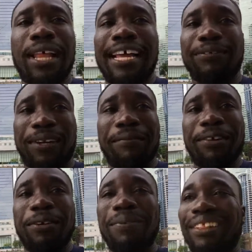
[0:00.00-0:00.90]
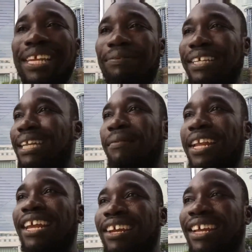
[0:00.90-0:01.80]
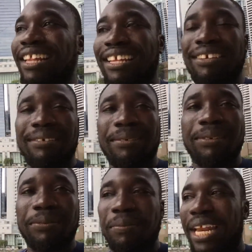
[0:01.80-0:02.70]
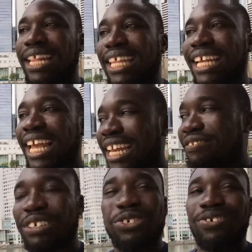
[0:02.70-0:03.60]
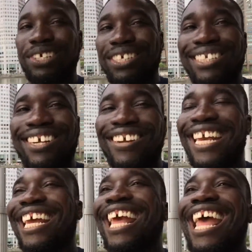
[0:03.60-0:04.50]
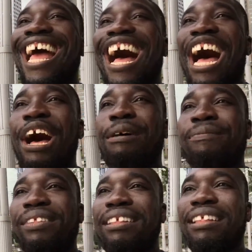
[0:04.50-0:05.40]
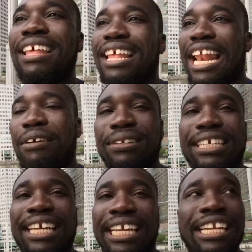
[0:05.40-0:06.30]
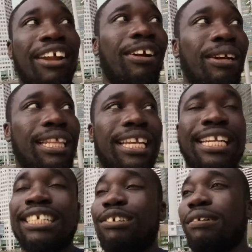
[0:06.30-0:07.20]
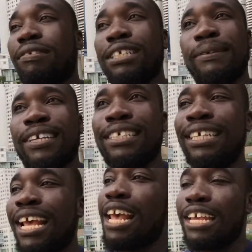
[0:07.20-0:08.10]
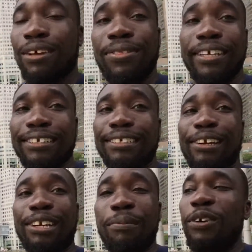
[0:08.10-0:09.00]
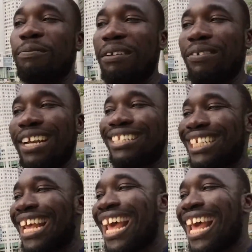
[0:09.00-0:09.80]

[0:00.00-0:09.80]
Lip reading: lives, whatever your belief is, I'm not here to put any restrictions on it. And I would say on earth and in this universe, because, you know, things are starting to move, my friends.